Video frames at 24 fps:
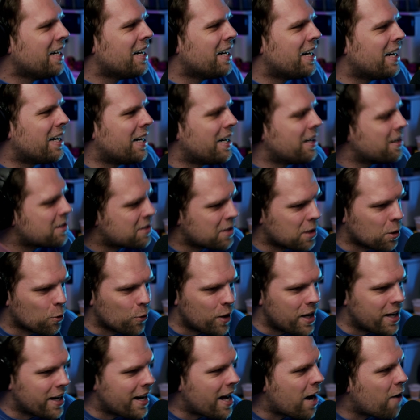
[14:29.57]
I just want to
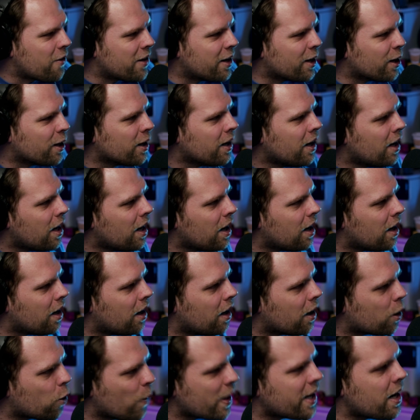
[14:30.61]
read it out here.
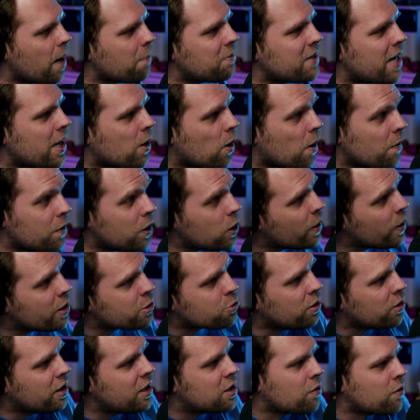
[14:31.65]
A quick update on the U.S.
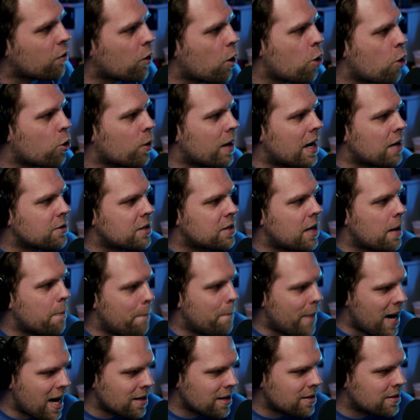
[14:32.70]
release of the Hodorowski
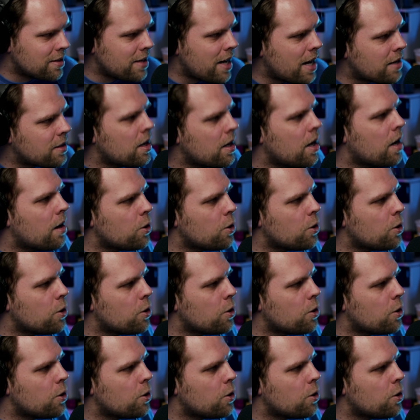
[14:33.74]
box set.